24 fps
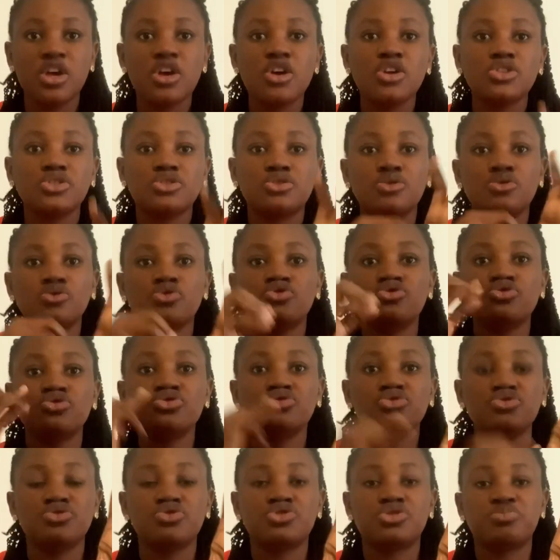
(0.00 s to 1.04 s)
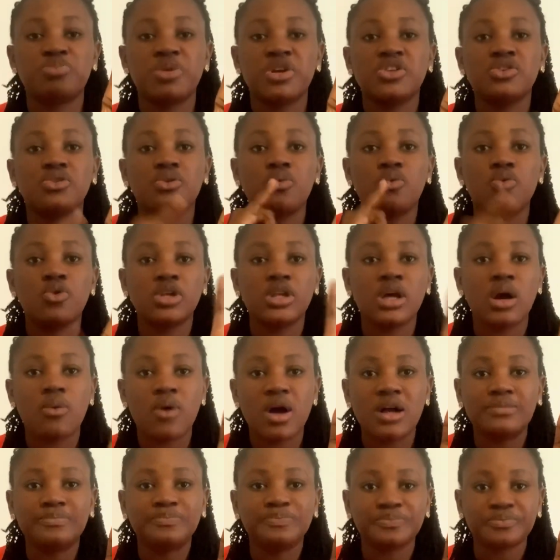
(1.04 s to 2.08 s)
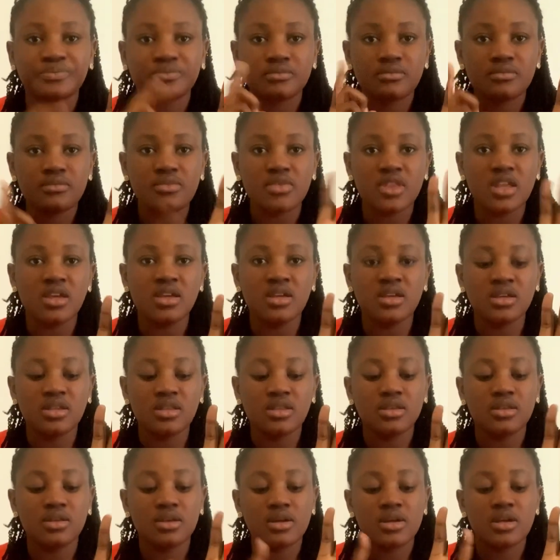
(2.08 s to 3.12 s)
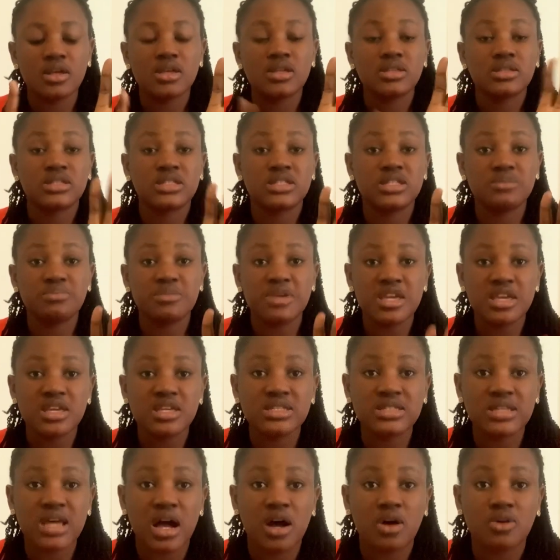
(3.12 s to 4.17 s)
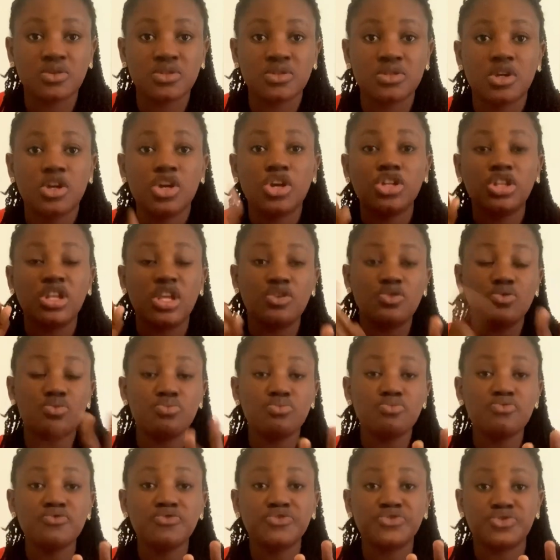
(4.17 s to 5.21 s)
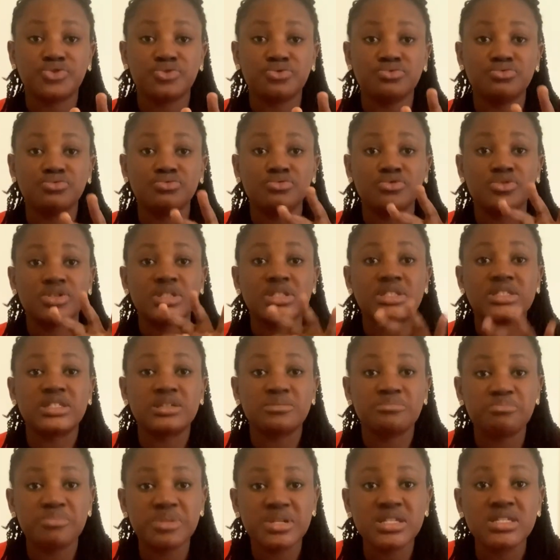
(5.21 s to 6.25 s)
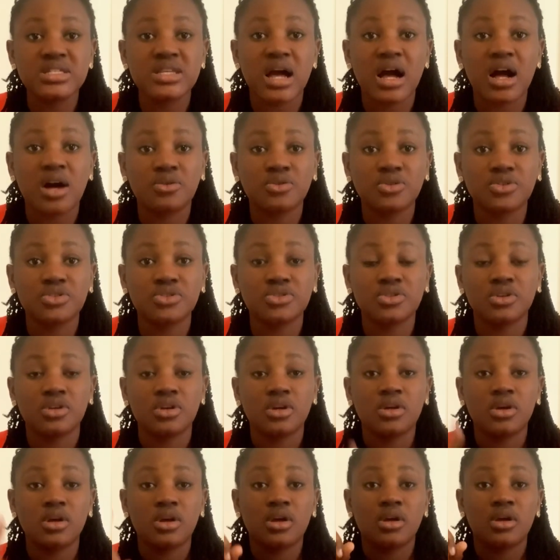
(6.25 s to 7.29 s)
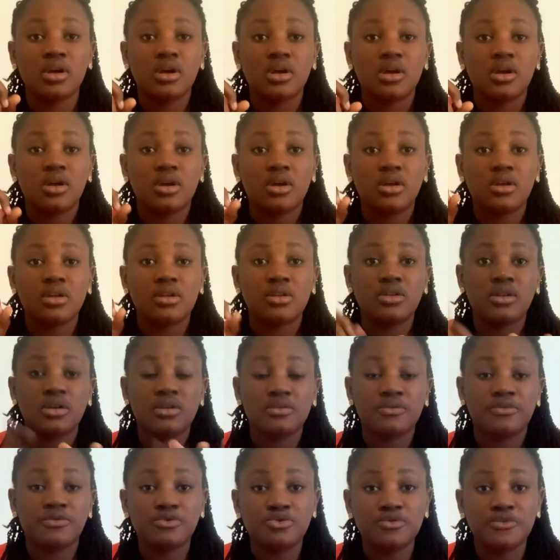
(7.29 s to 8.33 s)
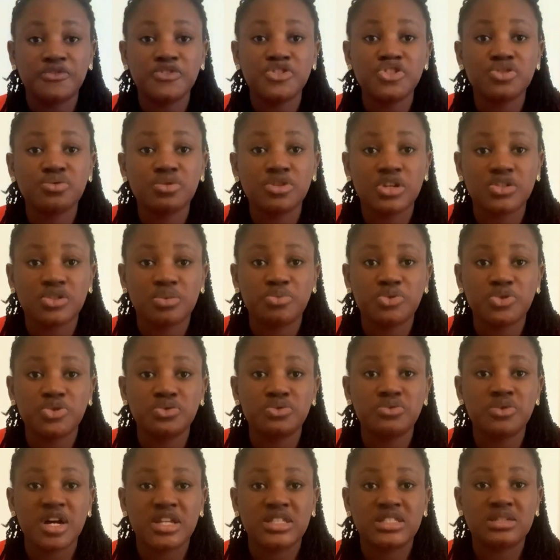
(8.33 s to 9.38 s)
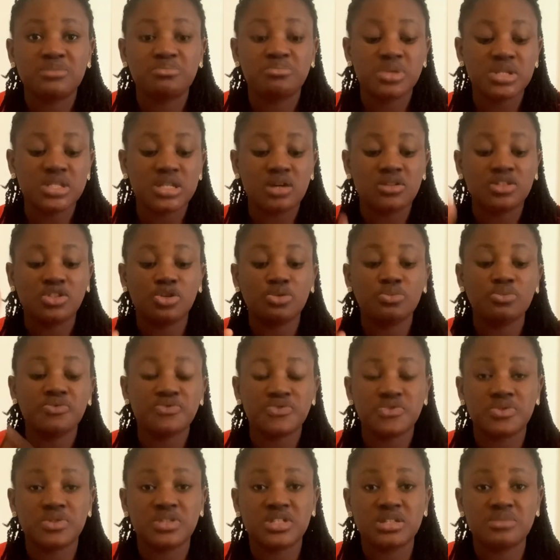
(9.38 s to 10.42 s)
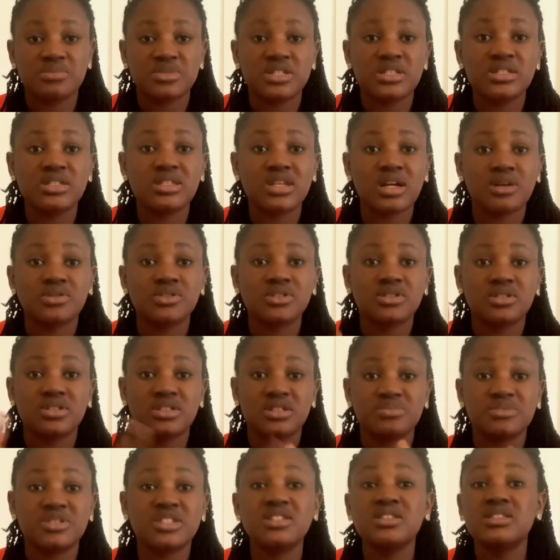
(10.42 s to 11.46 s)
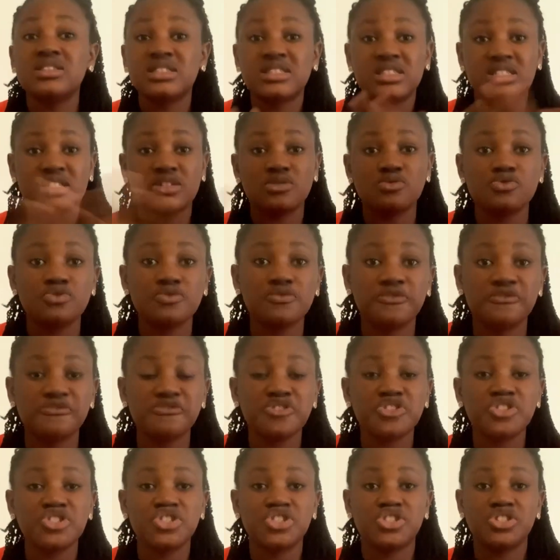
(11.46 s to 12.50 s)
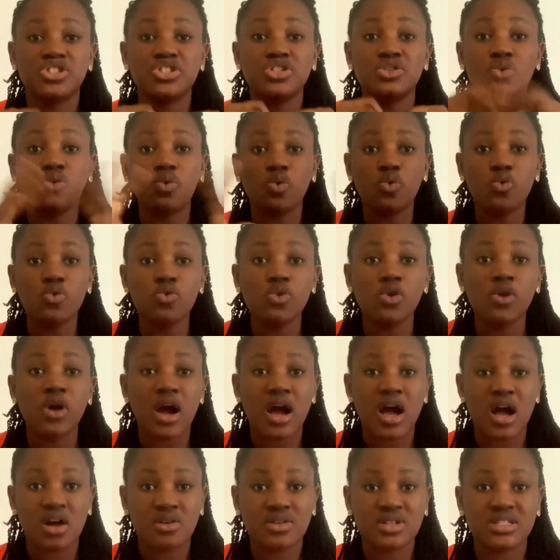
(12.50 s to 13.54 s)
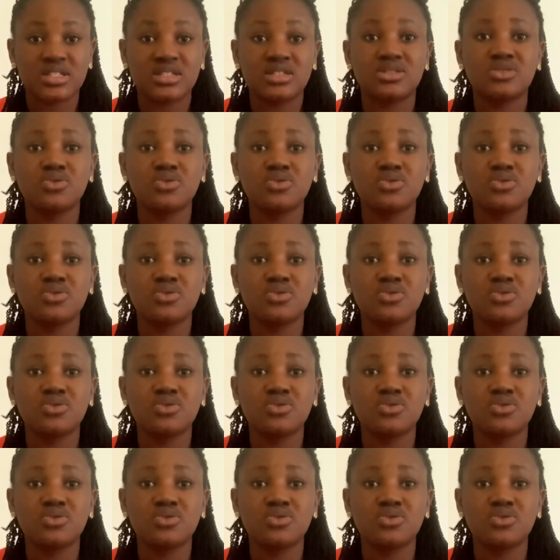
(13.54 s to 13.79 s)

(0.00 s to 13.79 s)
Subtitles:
So you spend your 1 hour in St. A's house, then you move to St. B's house. You finish what you're supposed to do at St. B's house, then you move to St. C's house, St. D till you finish the whole houses.